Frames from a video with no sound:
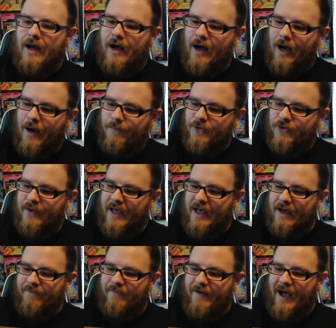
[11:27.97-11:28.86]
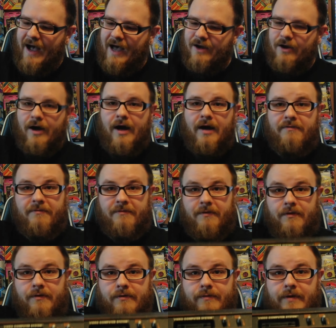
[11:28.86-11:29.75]
You have
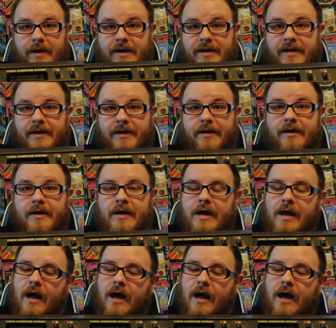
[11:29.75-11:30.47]
on-off right here.